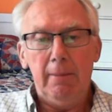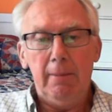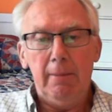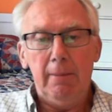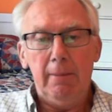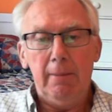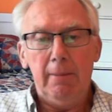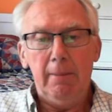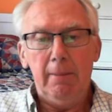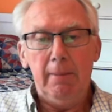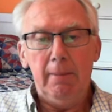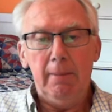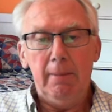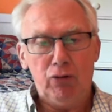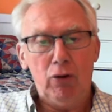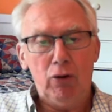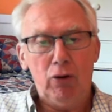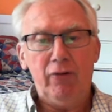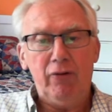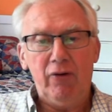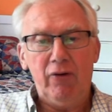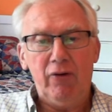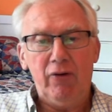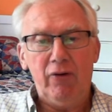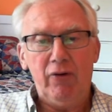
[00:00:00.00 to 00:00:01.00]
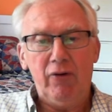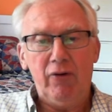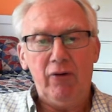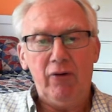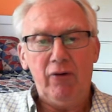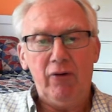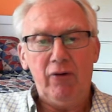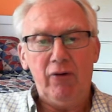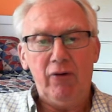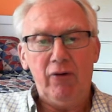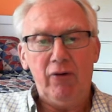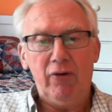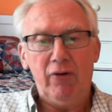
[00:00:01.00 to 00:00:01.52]
factory overhead
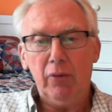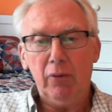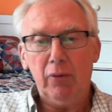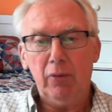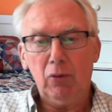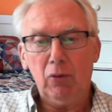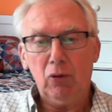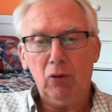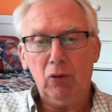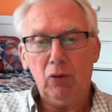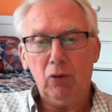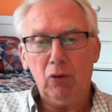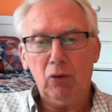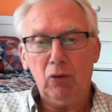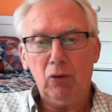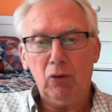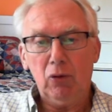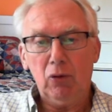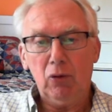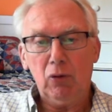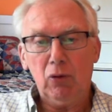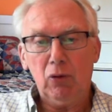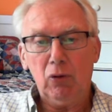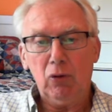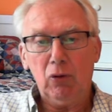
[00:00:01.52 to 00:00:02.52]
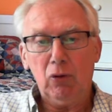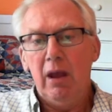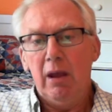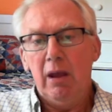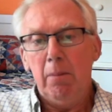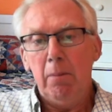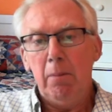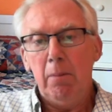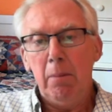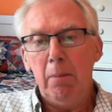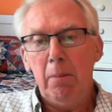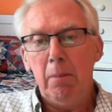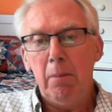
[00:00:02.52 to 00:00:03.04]
costs
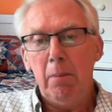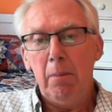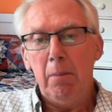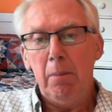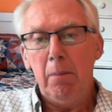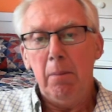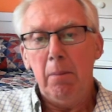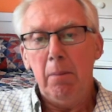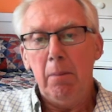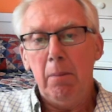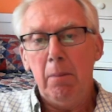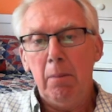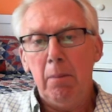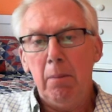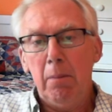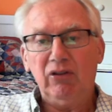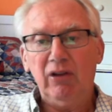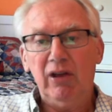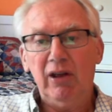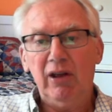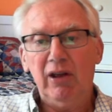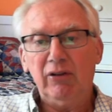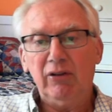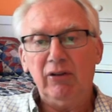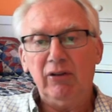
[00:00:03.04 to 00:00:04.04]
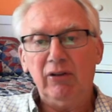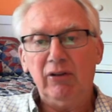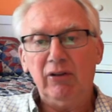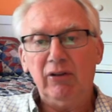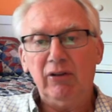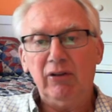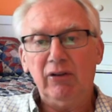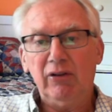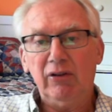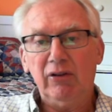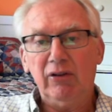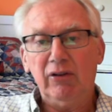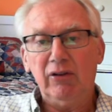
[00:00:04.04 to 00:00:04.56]
mainly consist
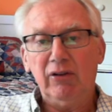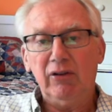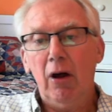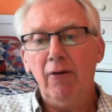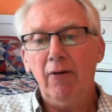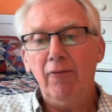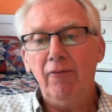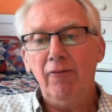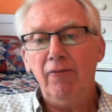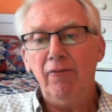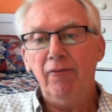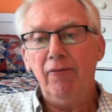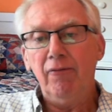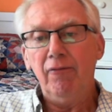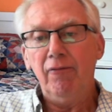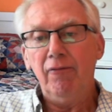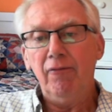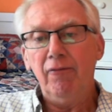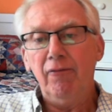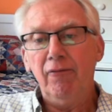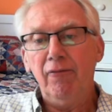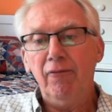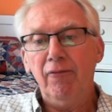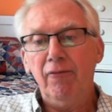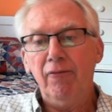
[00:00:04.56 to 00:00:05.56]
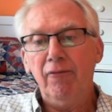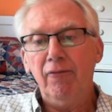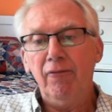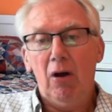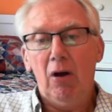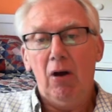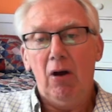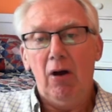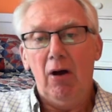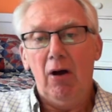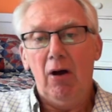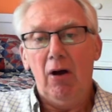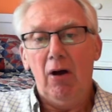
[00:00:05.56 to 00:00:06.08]
of
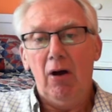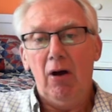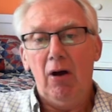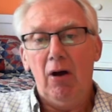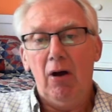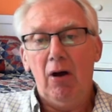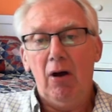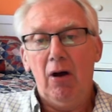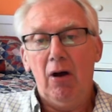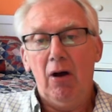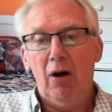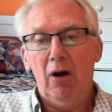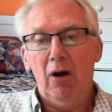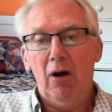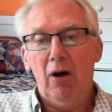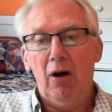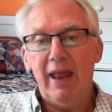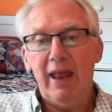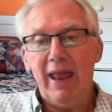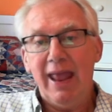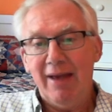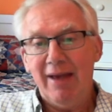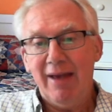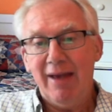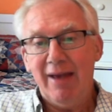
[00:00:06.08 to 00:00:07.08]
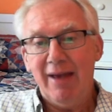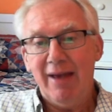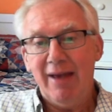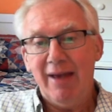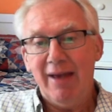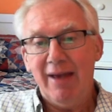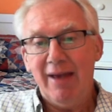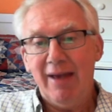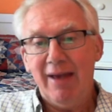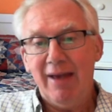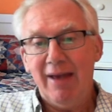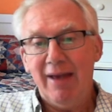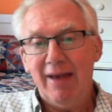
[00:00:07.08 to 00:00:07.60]
costs that have the
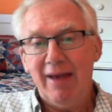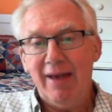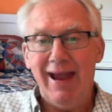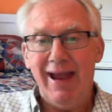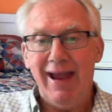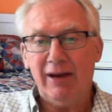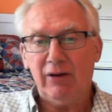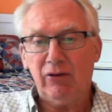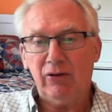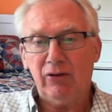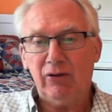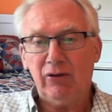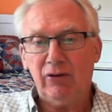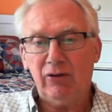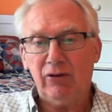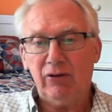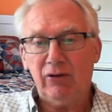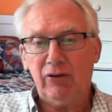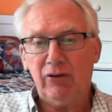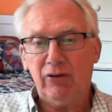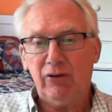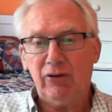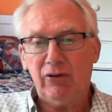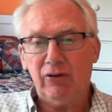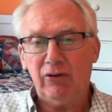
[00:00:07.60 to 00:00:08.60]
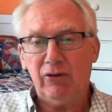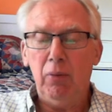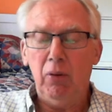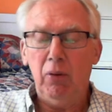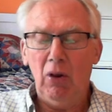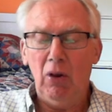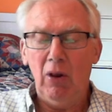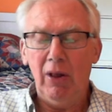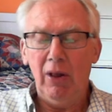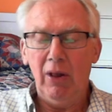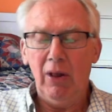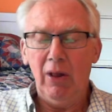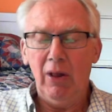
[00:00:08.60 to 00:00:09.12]
word factory or
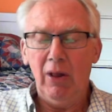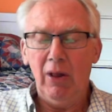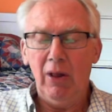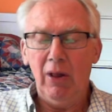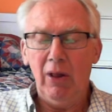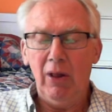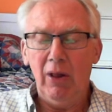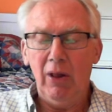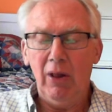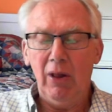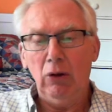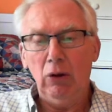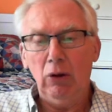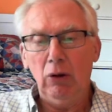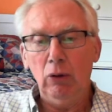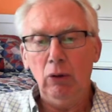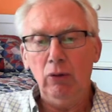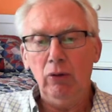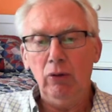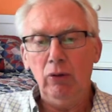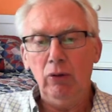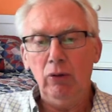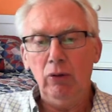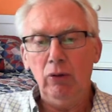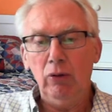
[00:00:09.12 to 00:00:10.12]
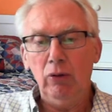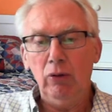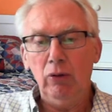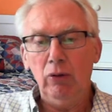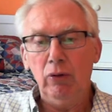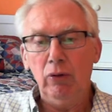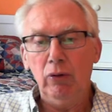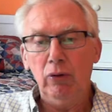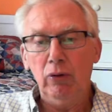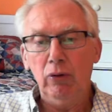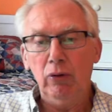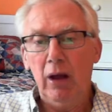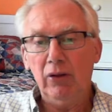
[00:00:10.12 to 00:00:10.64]
plant included in the
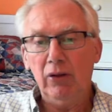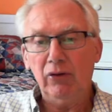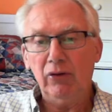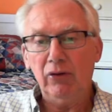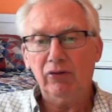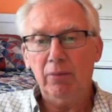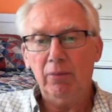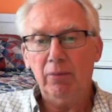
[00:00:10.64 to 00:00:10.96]
cost.